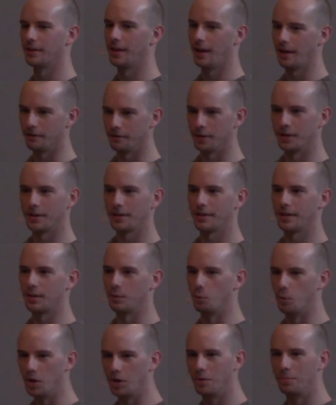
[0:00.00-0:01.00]

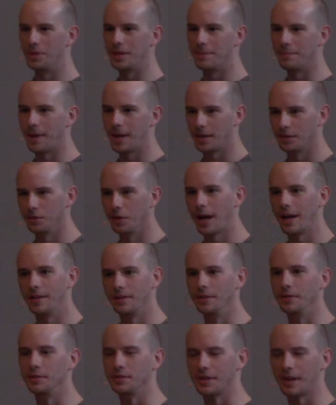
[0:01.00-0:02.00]
Everything will be made right.
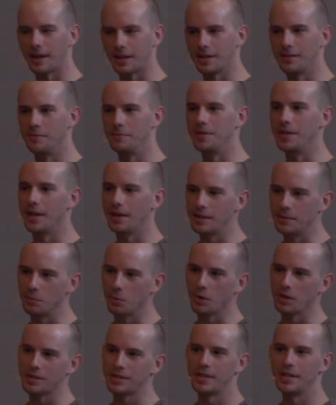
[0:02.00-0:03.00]
There's not going to be any
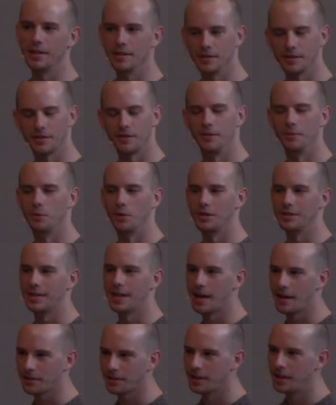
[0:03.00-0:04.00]
more tears, no more
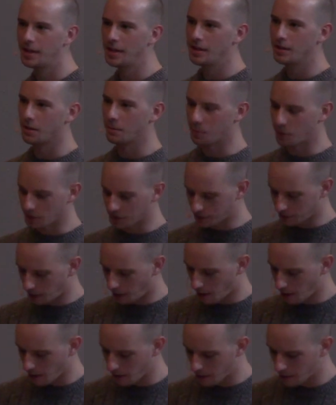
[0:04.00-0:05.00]
death, no more
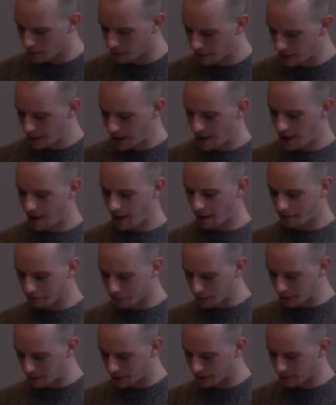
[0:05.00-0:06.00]
sorrow.
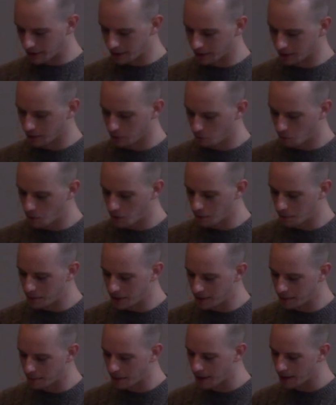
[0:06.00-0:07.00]
Everything will
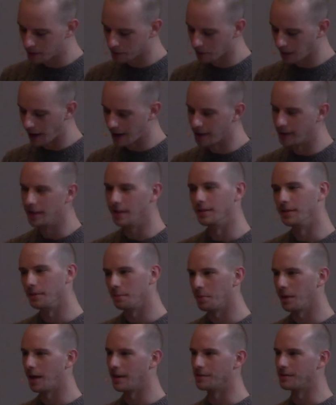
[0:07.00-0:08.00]
be made right in the
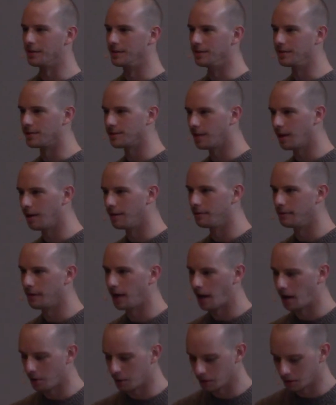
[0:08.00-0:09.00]
presence of
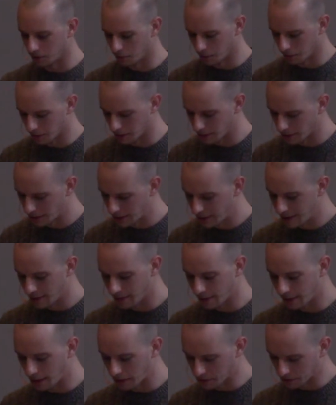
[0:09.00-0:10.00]
our Lord.
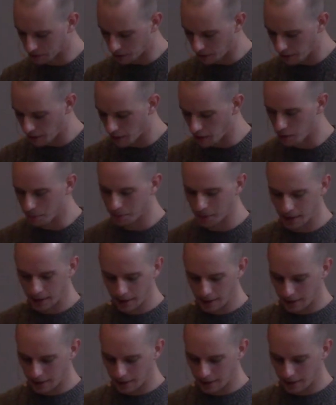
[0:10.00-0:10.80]
That is our hope.